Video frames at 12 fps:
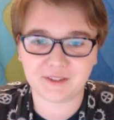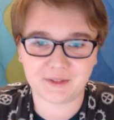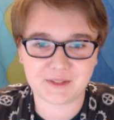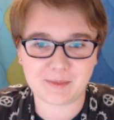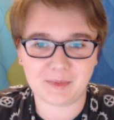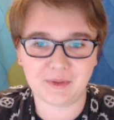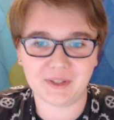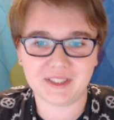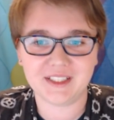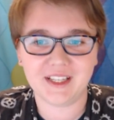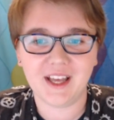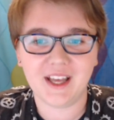Support.
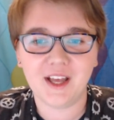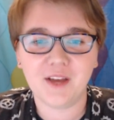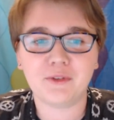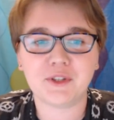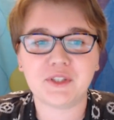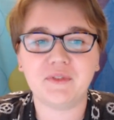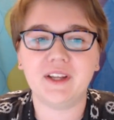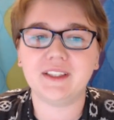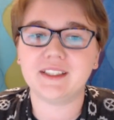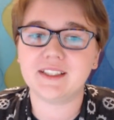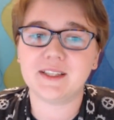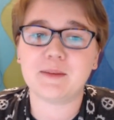First of all, I'd
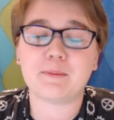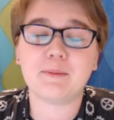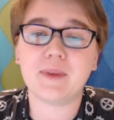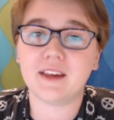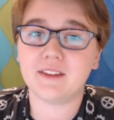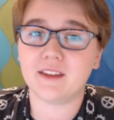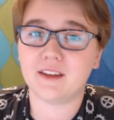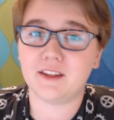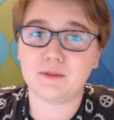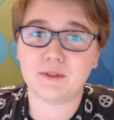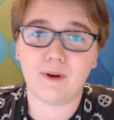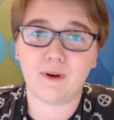like to say a big thank you
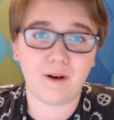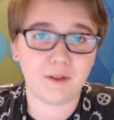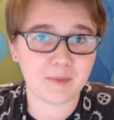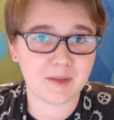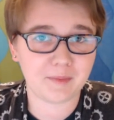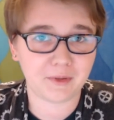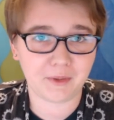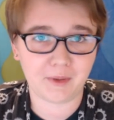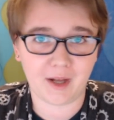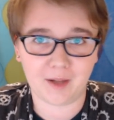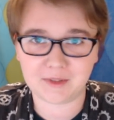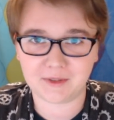to all the people who
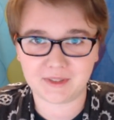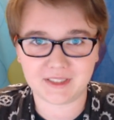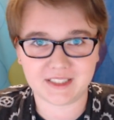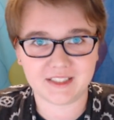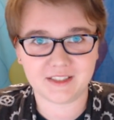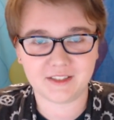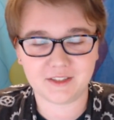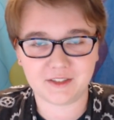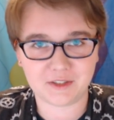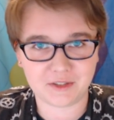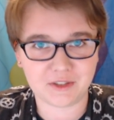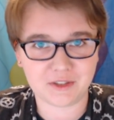helped to
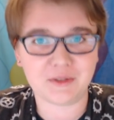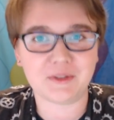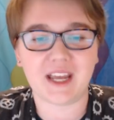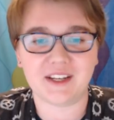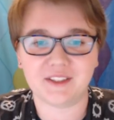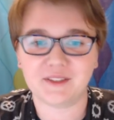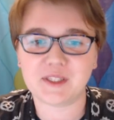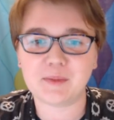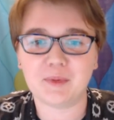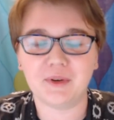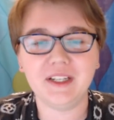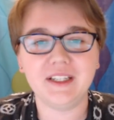do technical
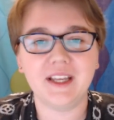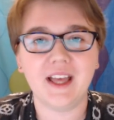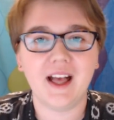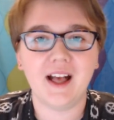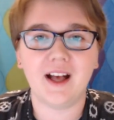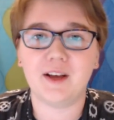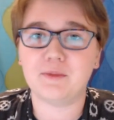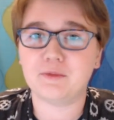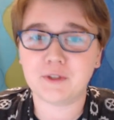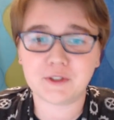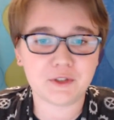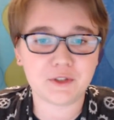support.
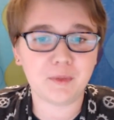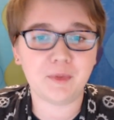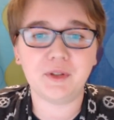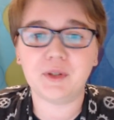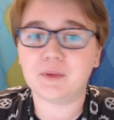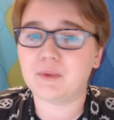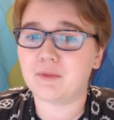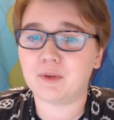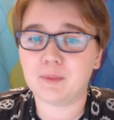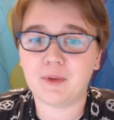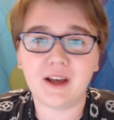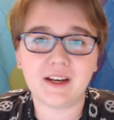First Global, Rev
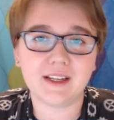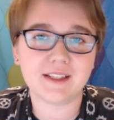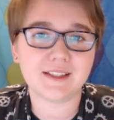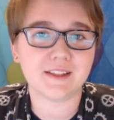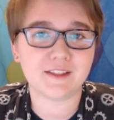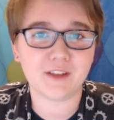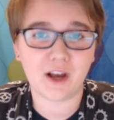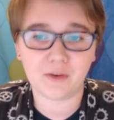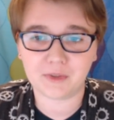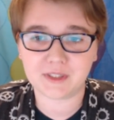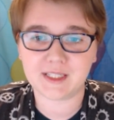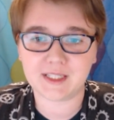Robotics, the
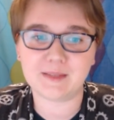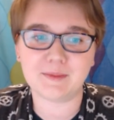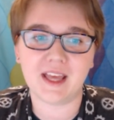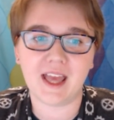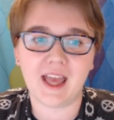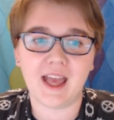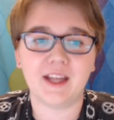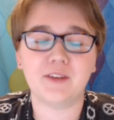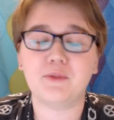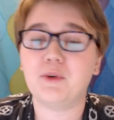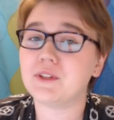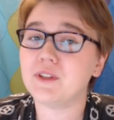software team, and
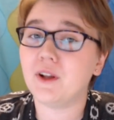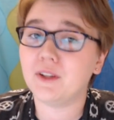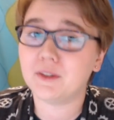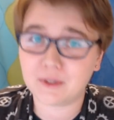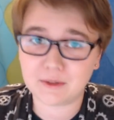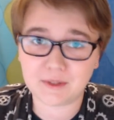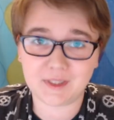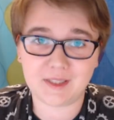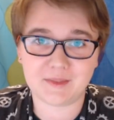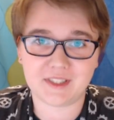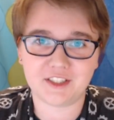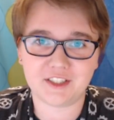of course all of you
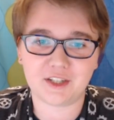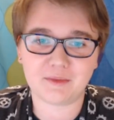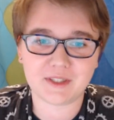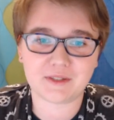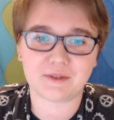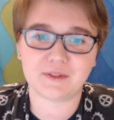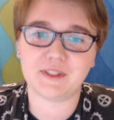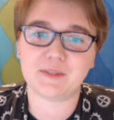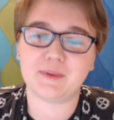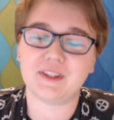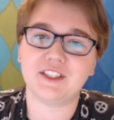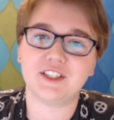teams that share resources
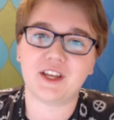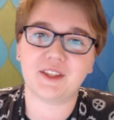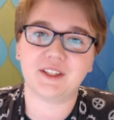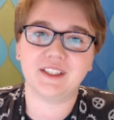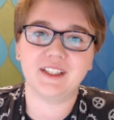with each other.